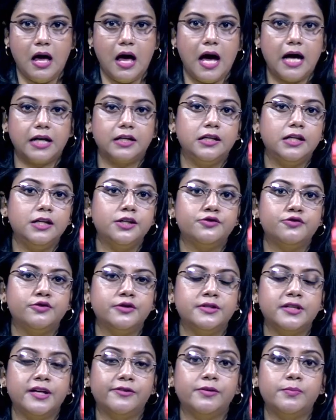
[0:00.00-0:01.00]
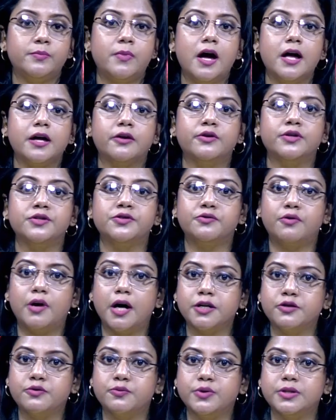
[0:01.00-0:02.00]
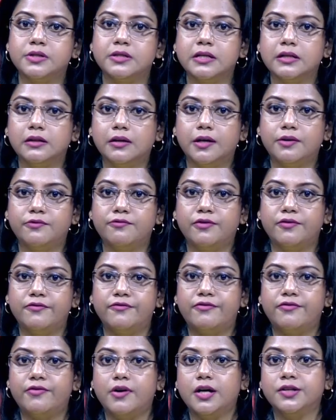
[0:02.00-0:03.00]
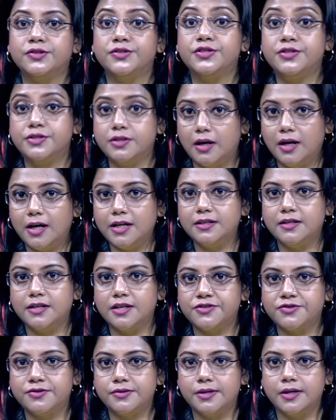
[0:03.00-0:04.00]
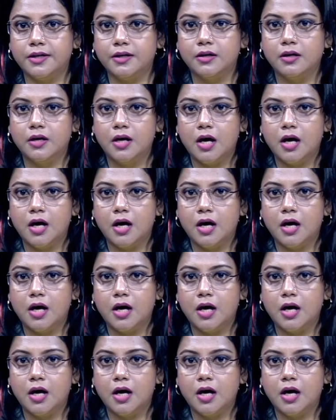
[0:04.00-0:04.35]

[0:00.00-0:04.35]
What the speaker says: At least 27 migrants trying to reach England from France died yesterday